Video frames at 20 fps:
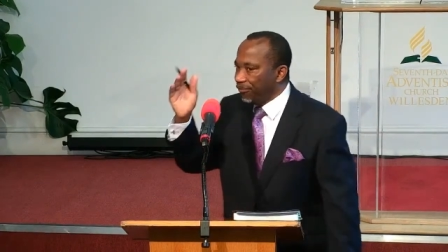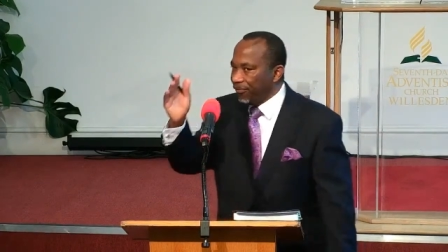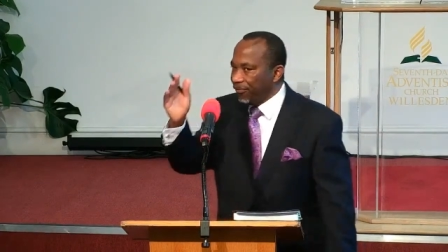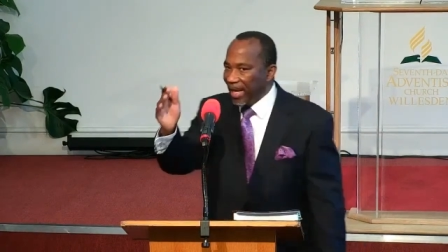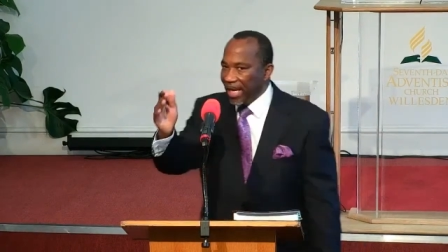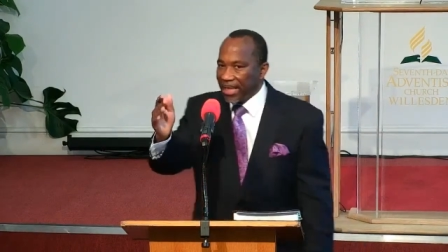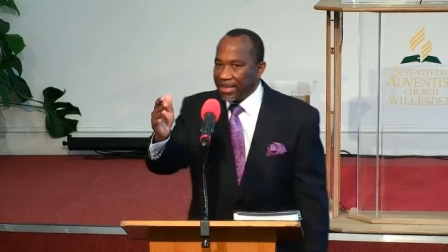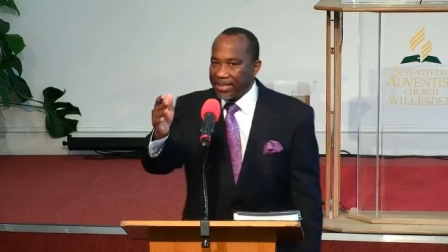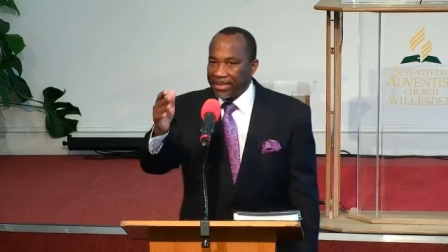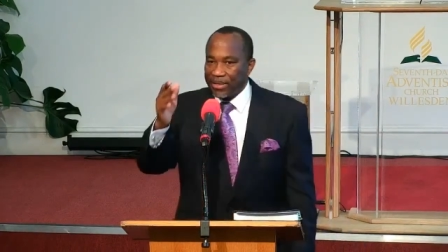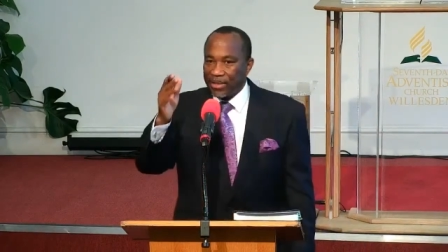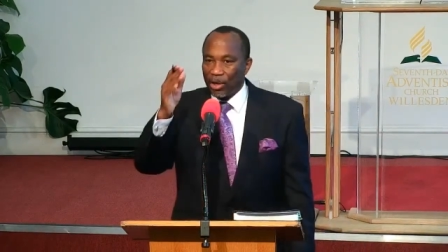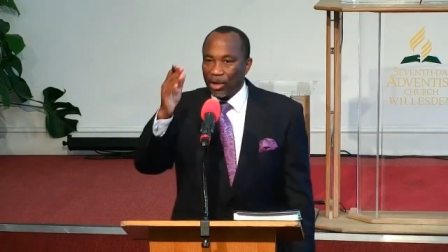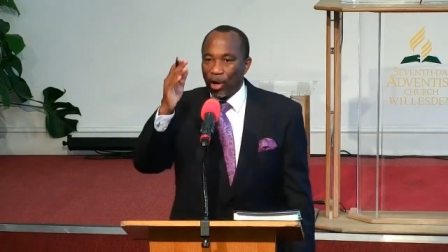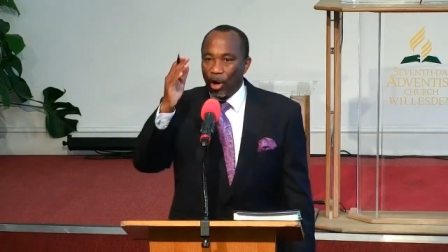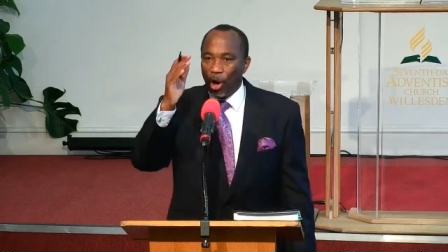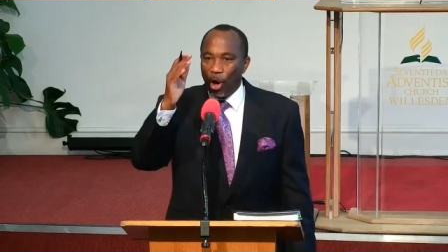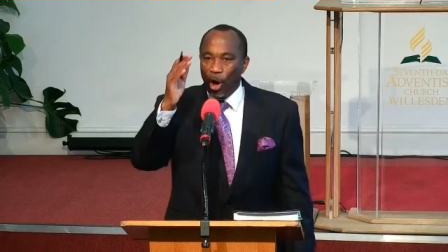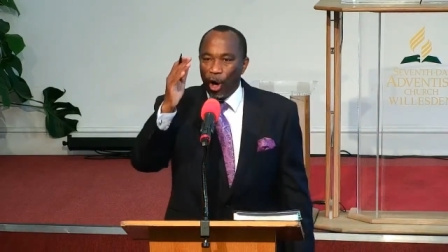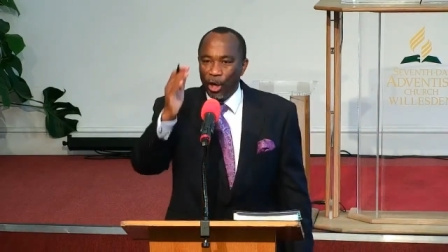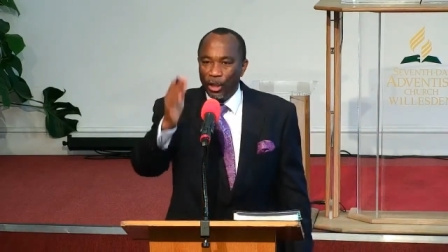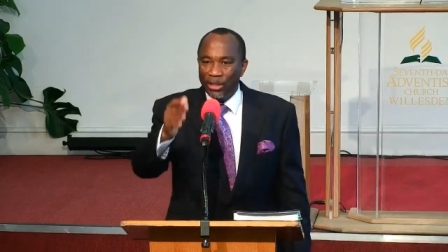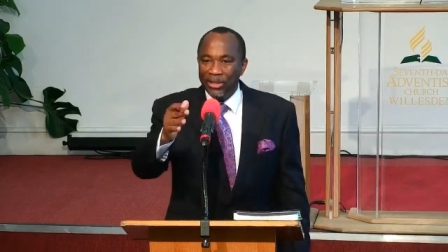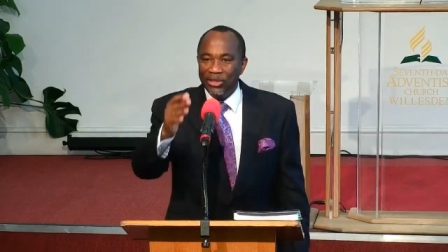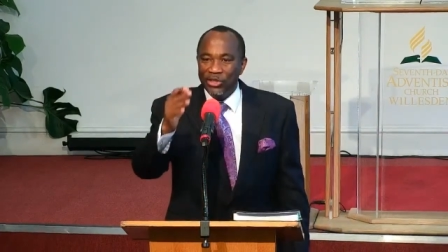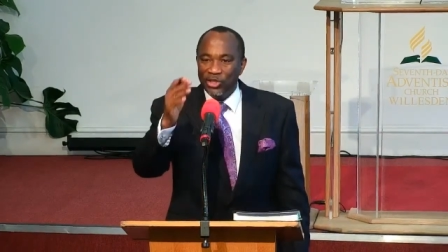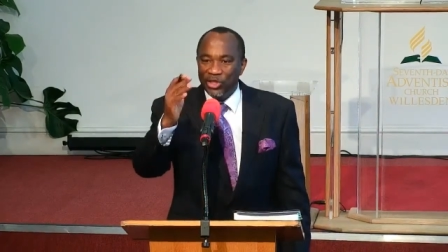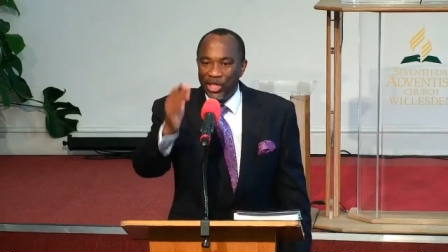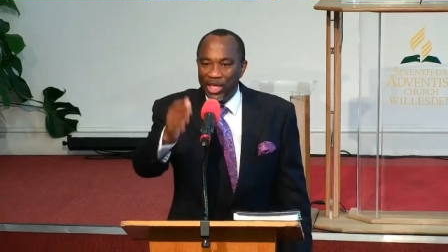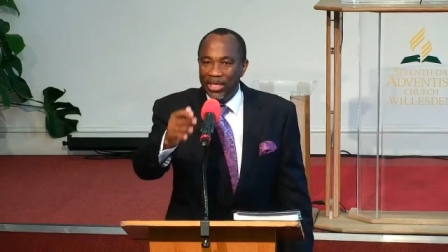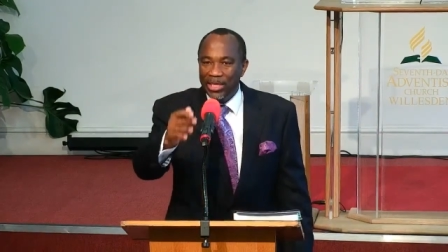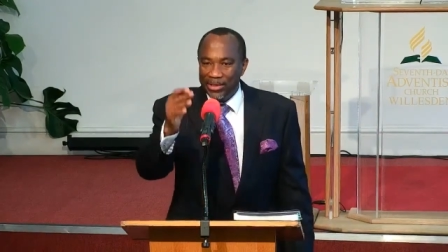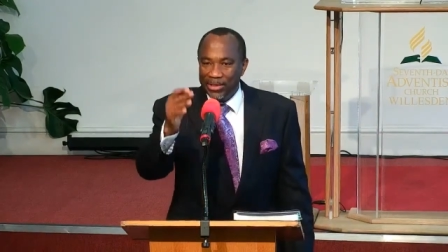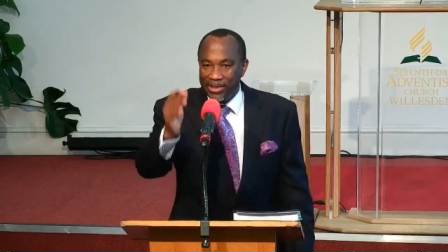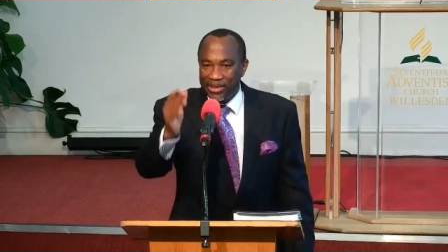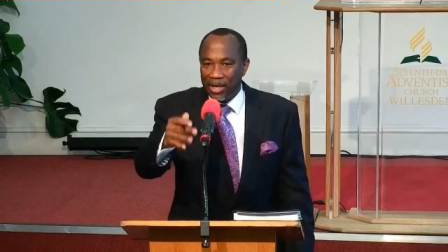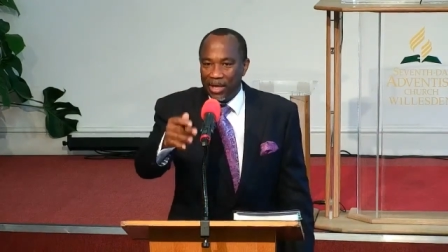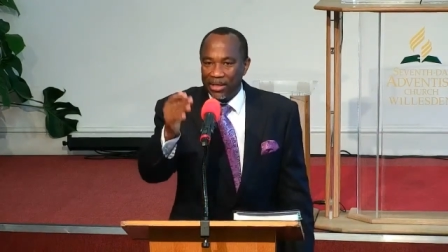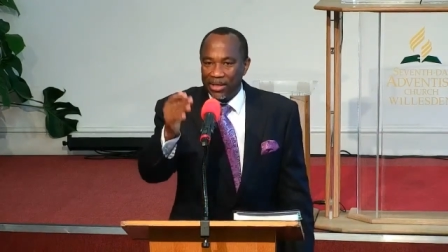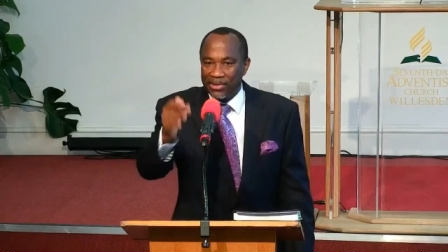fixed on
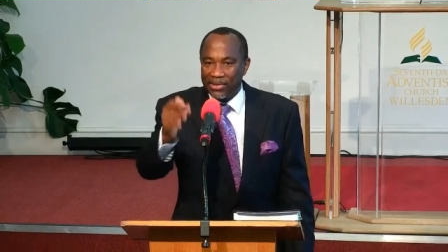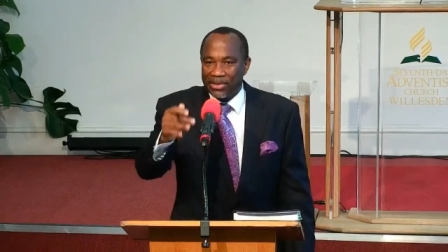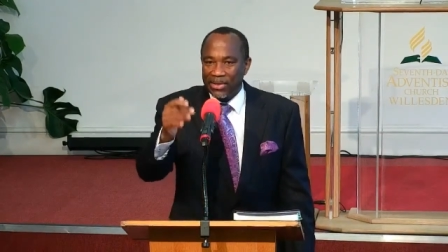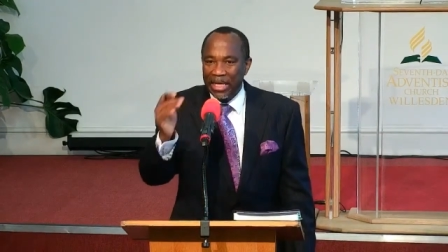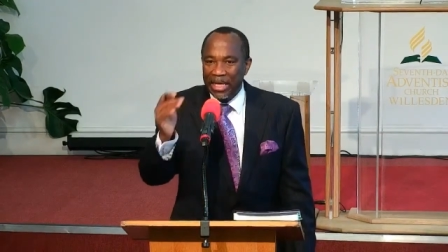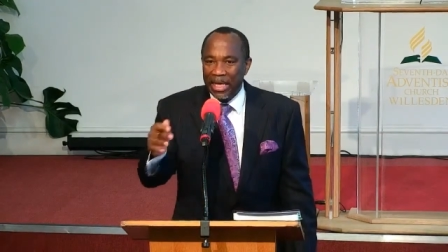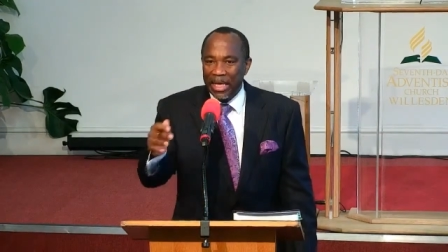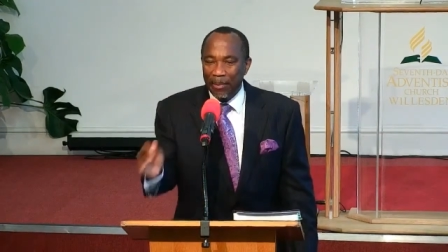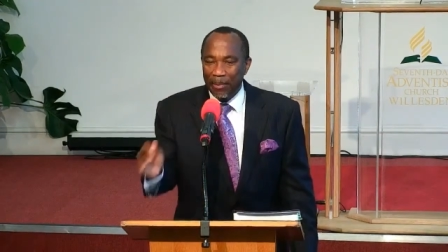Jesus,